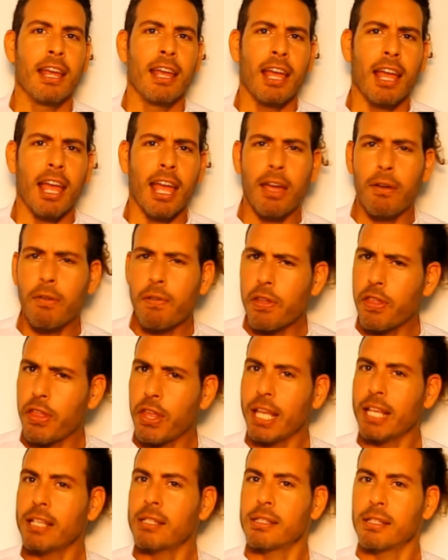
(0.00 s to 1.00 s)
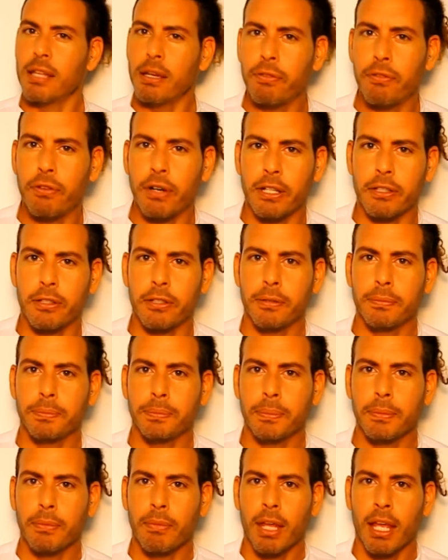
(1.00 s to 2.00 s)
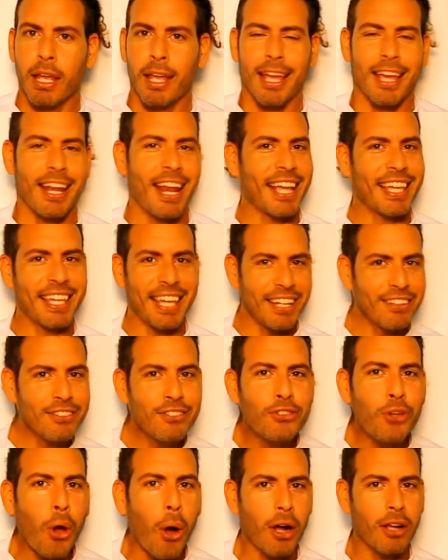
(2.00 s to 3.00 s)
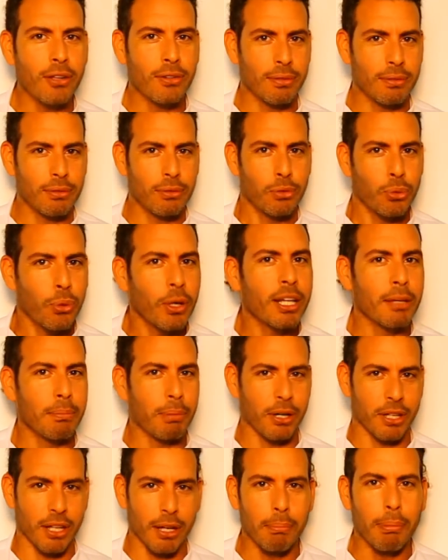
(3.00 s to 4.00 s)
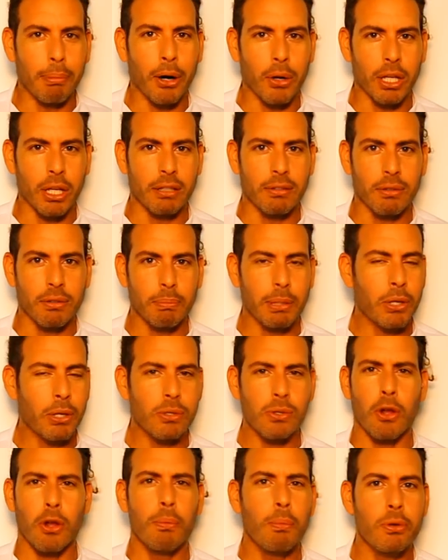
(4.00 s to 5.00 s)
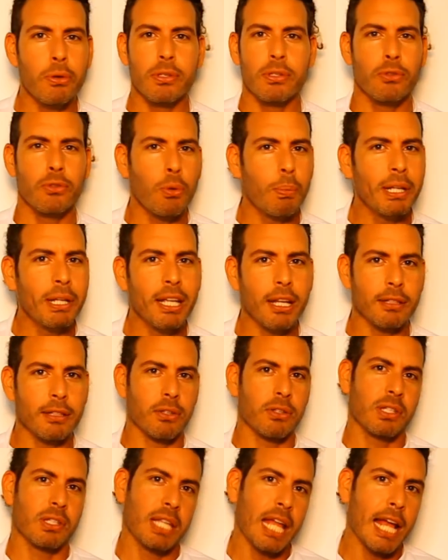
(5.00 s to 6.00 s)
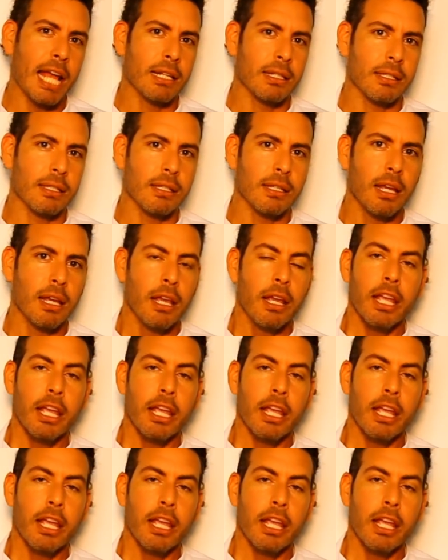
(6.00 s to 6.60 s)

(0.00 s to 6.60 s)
everything is different. And I can't talk to anybody about it because almost nobody understands.